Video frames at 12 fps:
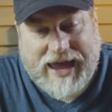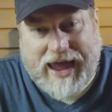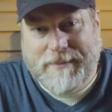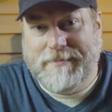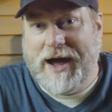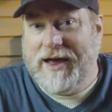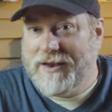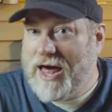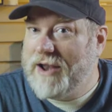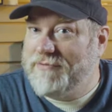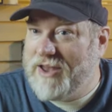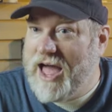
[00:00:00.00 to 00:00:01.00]
And by a
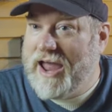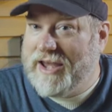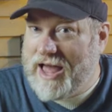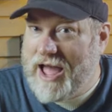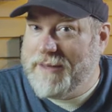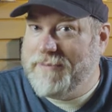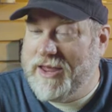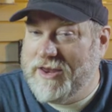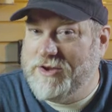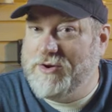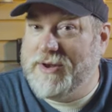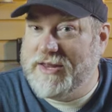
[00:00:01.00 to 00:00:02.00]
lot of light, I
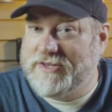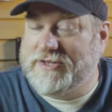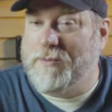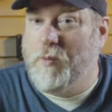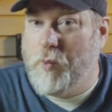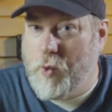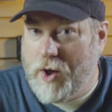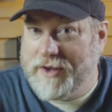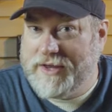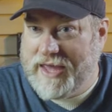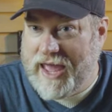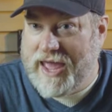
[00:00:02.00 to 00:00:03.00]
mean you need some
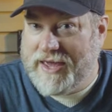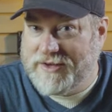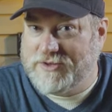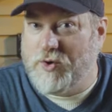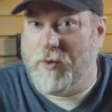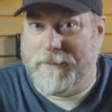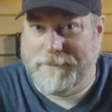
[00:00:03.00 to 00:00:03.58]
1Ks or